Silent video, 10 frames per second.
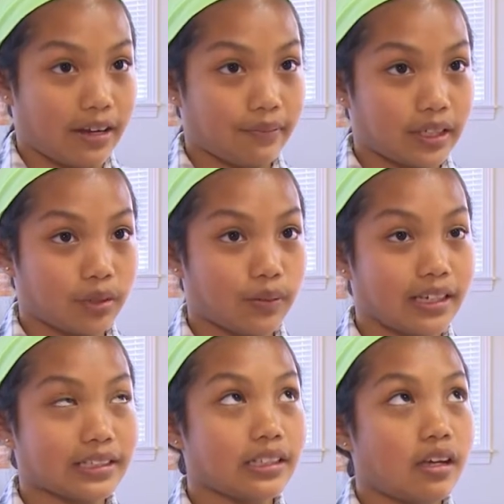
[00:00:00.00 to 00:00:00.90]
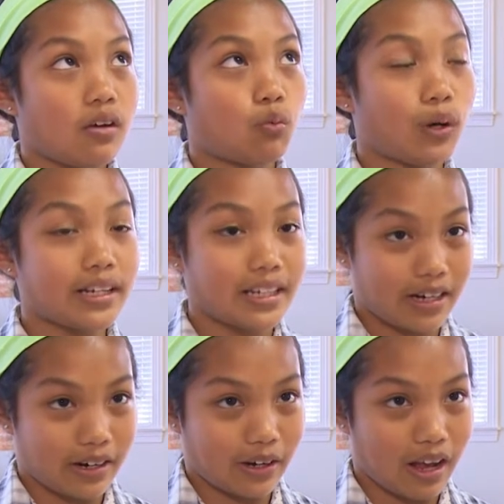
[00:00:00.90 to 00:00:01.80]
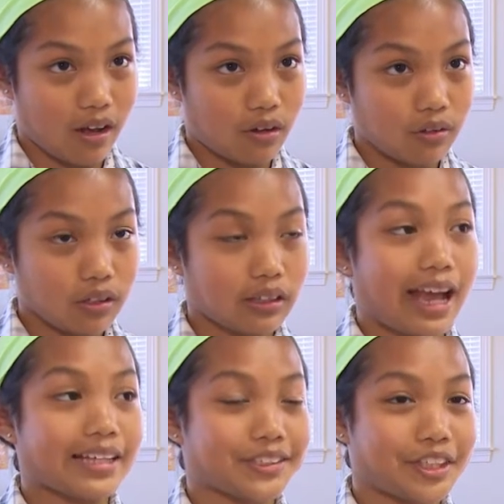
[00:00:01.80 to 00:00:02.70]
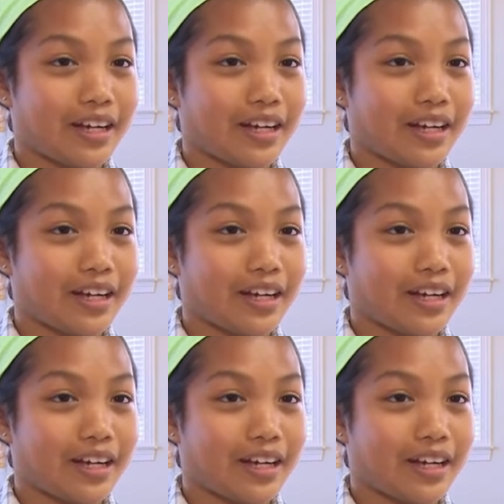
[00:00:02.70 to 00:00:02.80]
which was 1 year ago, last